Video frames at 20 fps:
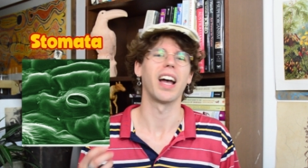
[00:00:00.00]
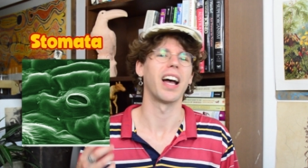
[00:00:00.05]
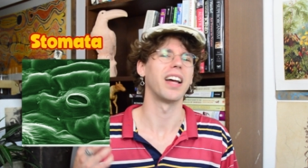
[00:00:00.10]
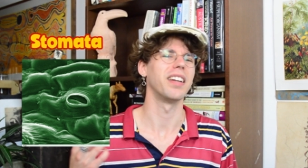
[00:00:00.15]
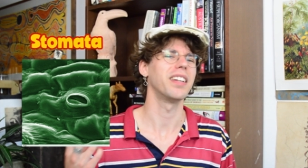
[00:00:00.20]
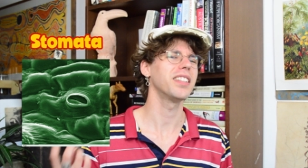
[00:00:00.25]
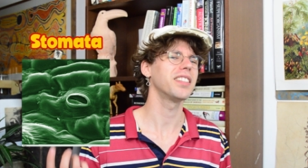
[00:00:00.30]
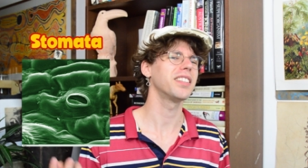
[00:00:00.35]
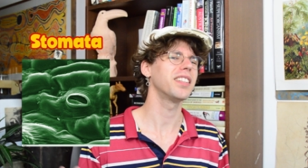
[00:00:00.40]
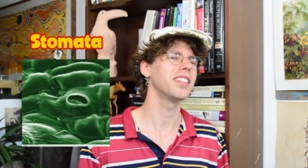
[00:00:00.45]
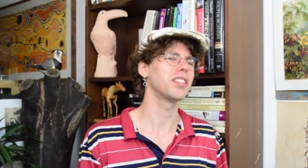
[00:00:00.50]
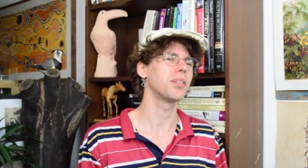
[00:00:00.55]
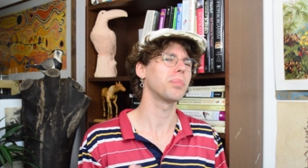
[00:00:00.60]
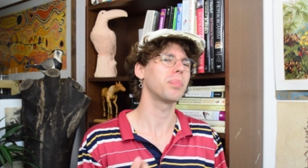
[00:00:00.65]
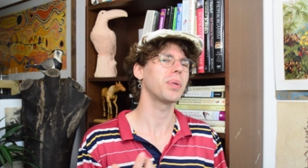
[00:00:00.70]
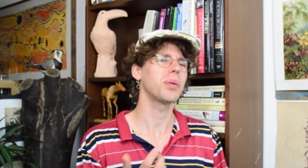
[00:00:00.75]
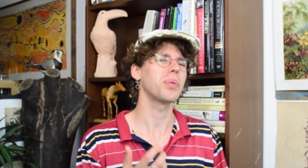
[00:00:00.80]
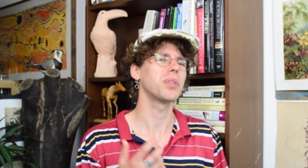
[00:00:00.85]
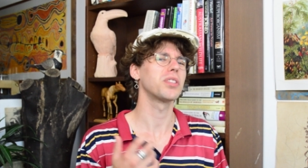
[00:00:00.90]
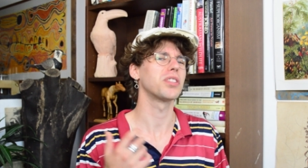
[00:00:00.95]
and this
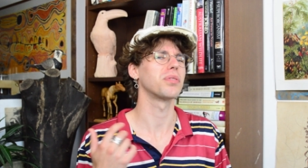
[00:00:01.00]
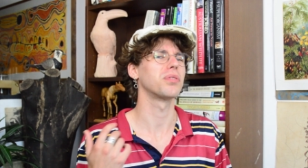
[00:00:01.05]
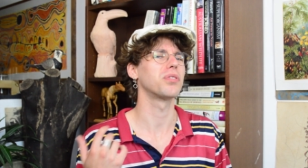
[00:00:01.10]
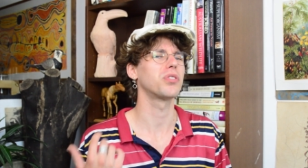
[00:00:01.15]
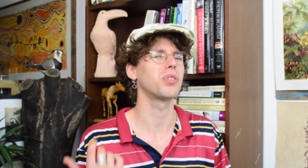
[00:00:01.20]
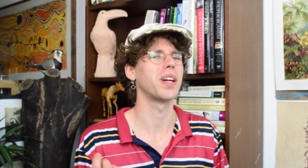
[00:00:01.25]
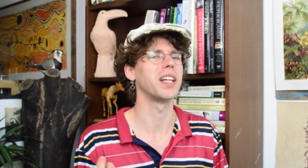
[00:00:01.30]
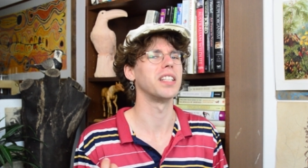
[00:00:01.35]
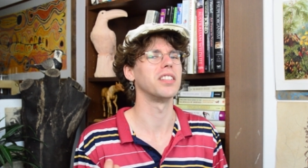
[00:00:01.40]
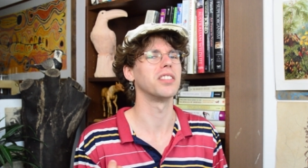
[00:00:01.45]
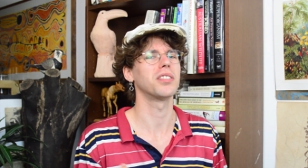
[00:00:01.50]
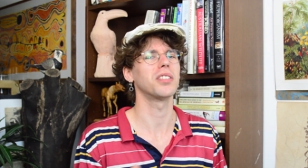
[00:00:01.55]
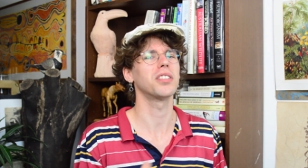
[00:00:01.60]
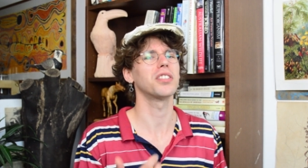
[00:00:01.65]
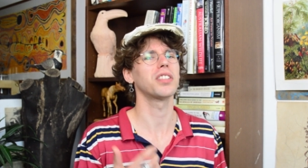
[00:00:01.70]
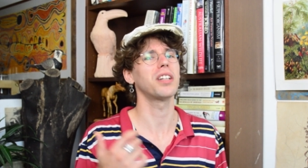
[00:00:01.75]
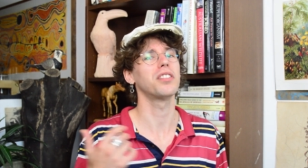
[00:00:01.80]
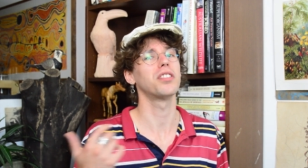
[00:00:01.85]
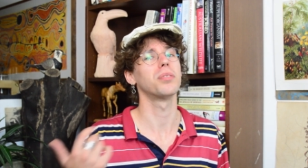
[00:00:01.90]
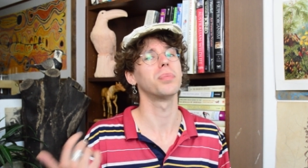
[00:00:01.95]
disappearance of traits
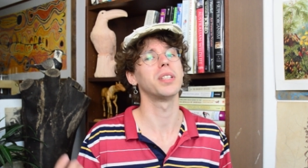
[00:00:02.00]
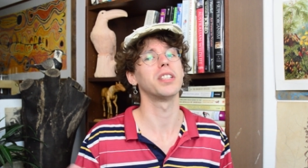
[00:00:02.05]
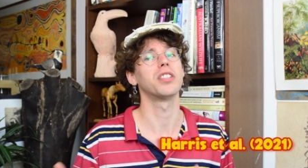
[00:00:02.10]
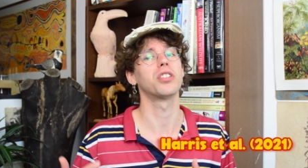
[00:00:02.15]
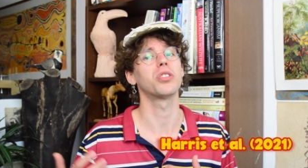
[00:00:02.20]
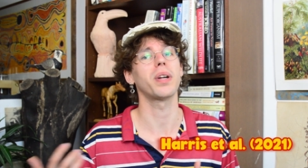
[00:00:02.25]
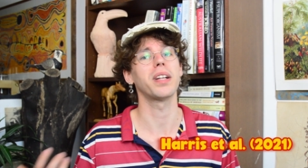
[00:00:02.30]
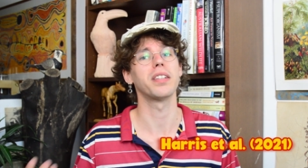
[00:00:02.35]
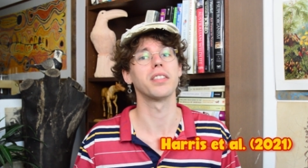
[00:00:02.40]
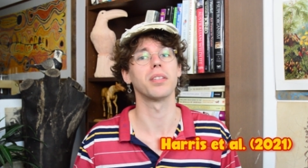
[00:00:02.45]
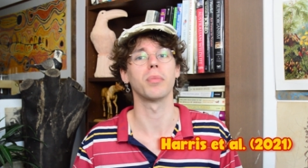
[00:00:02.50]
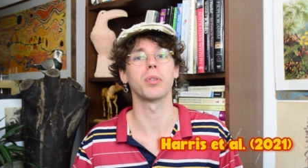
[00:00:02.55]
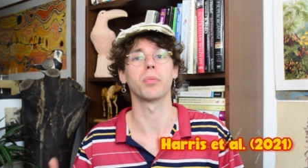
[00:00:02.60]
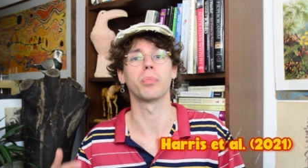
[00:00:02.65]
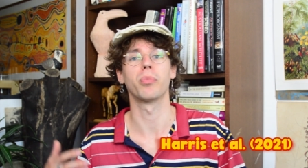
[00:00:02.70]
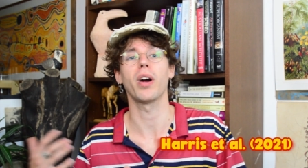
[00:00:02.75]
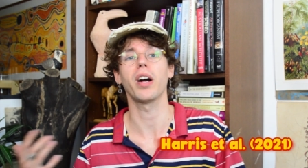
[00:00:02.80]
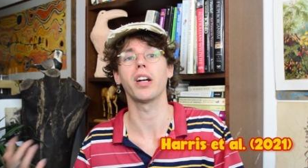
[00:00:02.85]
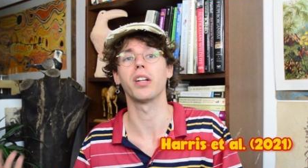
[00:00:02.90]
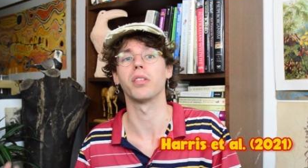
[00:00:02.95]
turns out to be a trend
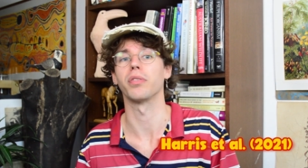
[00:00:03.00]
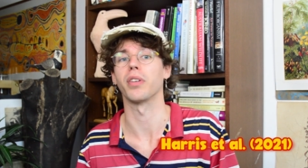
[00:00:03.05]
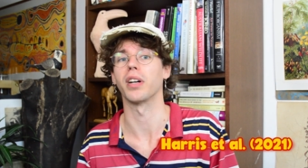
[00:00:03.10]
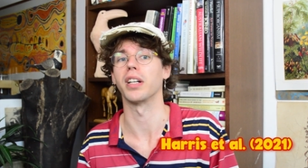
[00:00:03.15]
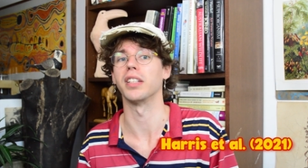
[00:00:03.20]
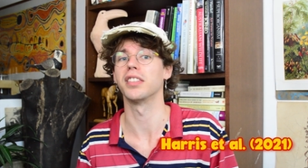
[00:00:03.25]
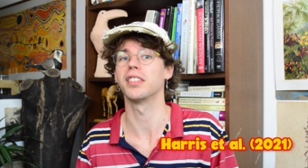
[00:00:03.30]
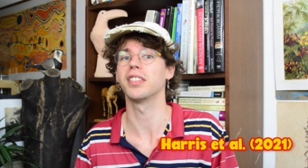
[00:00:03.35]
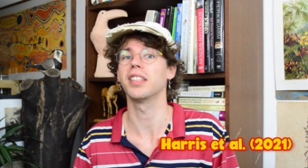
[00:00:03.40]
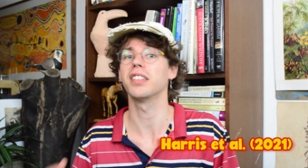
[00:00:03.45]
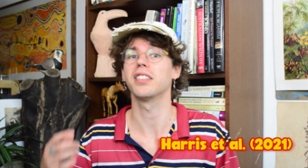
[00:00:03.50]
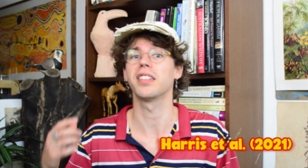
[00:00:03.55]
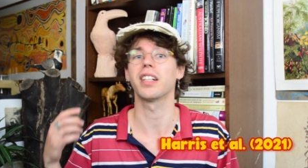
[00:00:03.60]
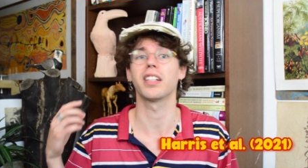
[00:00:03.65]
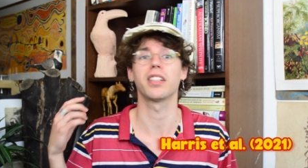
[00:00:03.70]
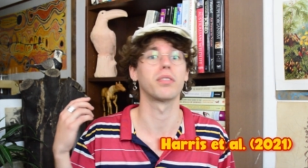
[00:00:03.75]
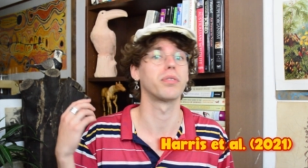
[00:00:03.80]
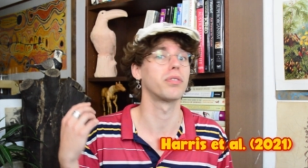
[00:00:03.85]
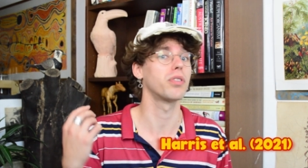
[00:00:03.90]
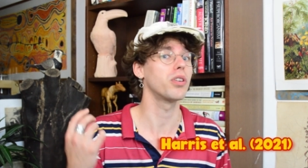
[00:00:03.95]
among bryophytes since
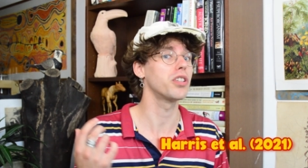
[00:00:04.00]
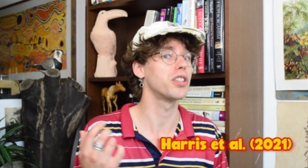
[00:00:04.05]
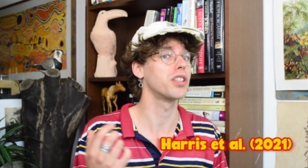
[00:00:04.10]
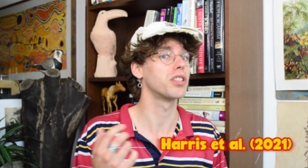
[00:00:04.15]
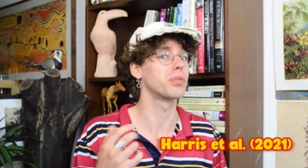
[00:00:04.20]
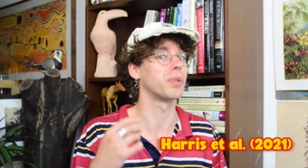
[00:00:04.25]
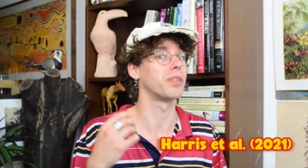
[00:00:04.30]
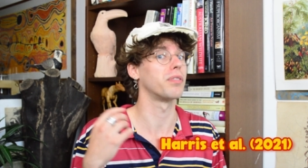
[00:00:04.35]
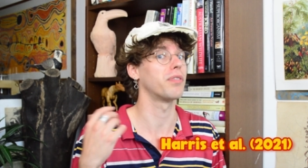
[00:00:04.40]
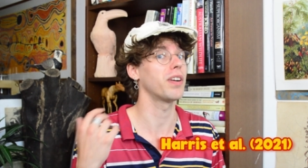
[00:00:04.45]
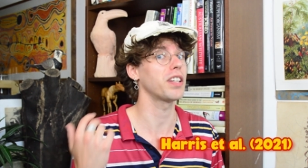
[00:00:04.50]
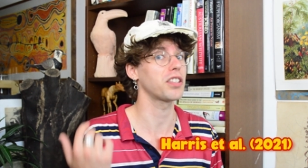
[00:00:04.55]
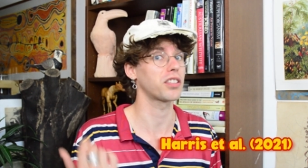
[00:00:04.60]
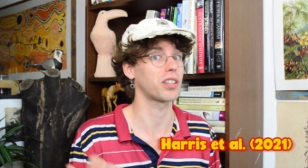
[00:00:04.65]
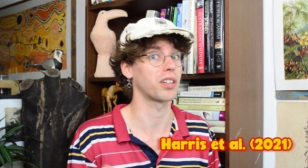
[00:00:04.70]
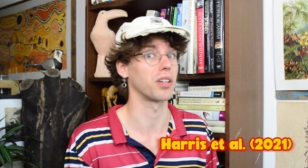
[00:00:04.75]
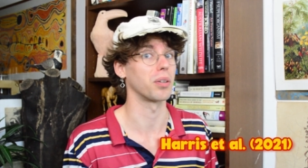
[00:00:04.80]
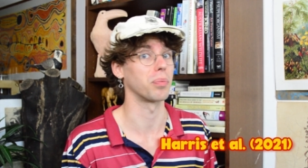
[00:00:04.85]
they're divergents with vascular